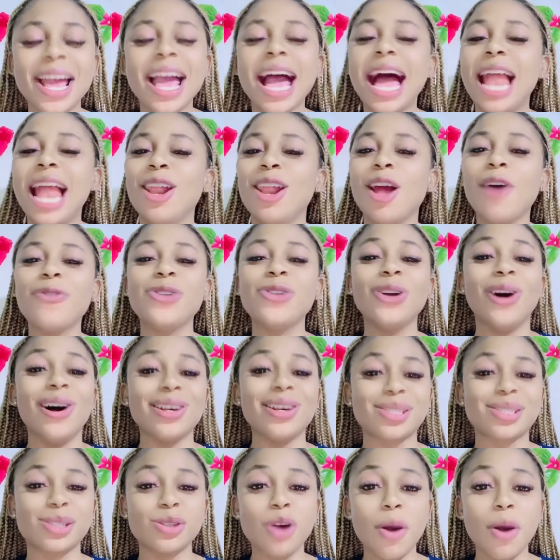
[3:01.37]
I love you
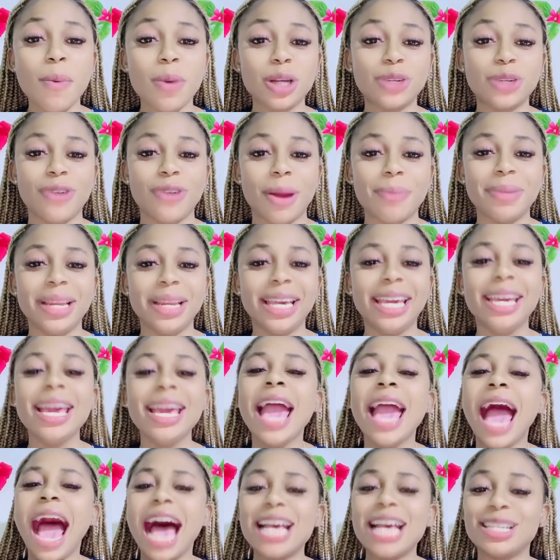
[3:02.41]
all so much, family,
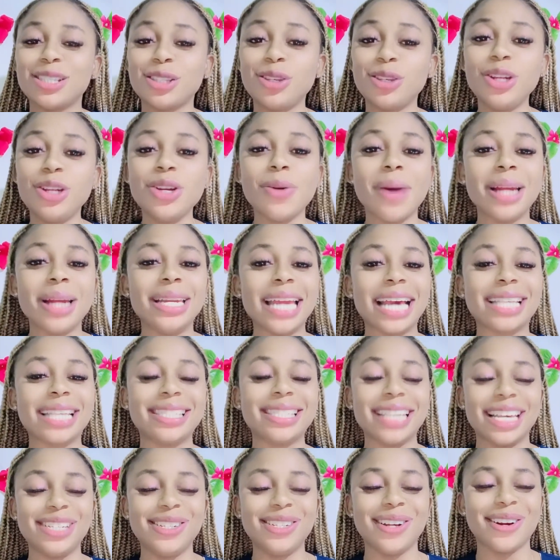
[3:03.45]
and see you in our next
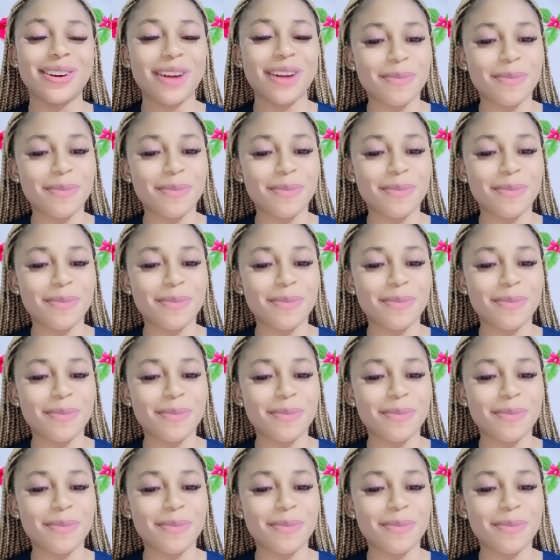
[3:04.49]
session.